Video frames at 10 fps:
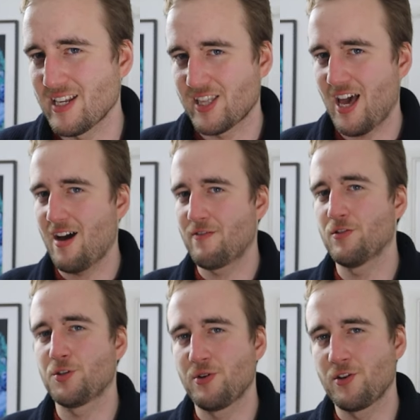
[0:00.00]
is that I've
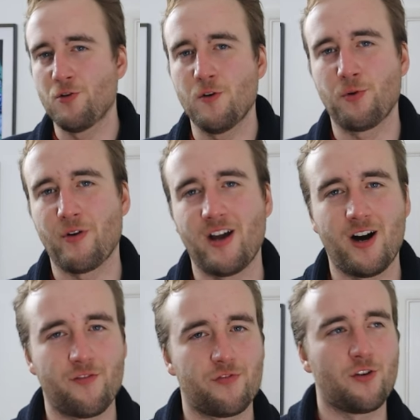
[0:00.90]
got to incorporate
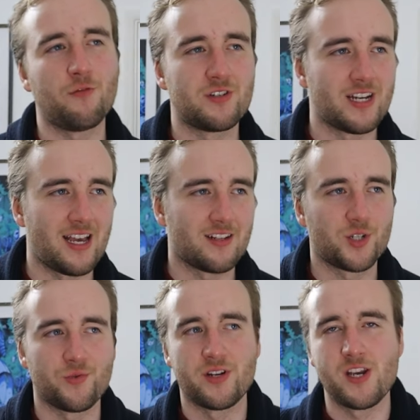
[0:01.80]
either an object
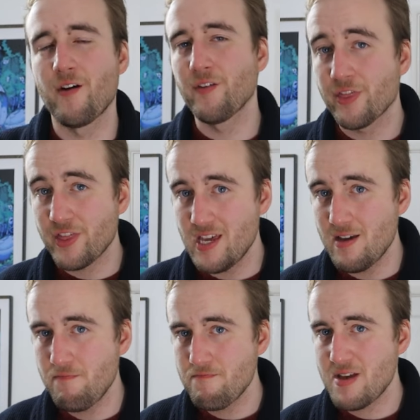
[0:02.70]
or another
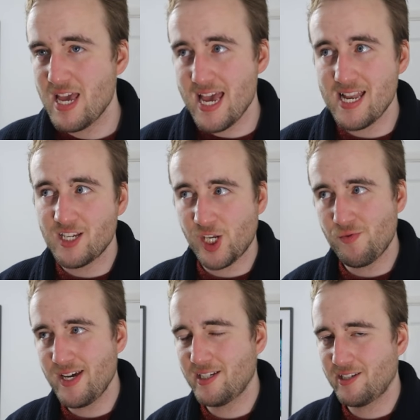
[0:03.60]
theme
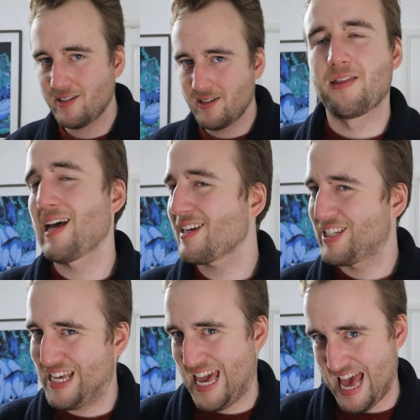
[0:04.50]
into it, and that
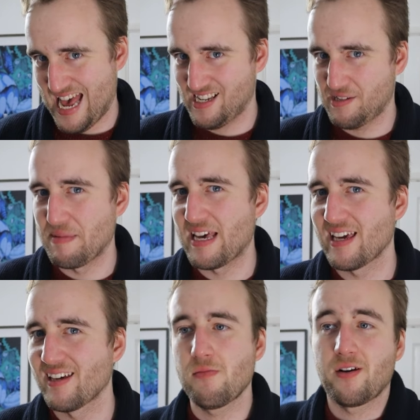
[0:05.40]
scares
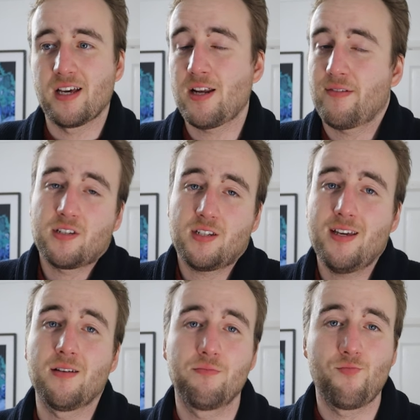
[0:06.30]
me, but I guess I have to
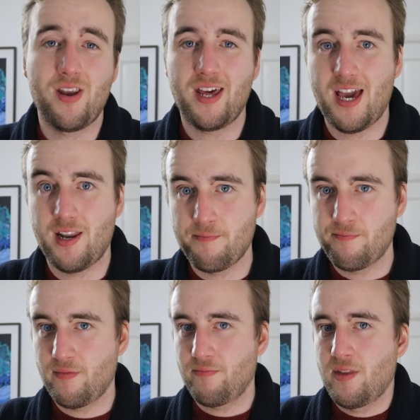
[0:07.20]
see when I get it
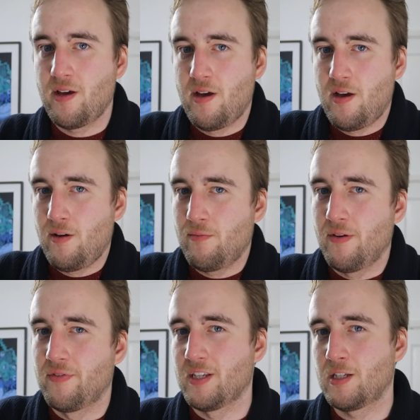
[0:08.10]

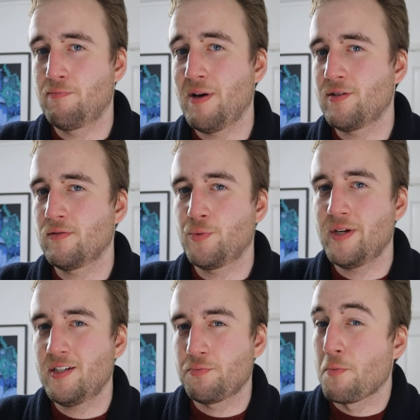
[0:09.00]
whether the special
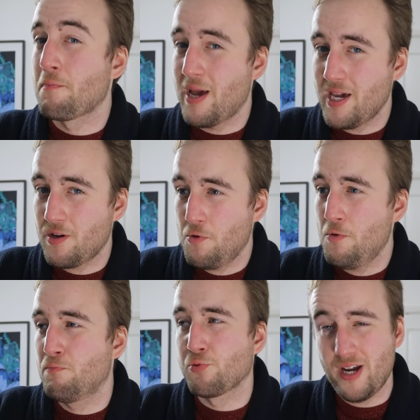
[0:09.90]
twist will make or
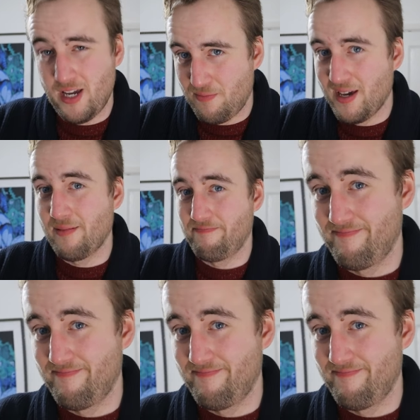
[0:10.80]
break me.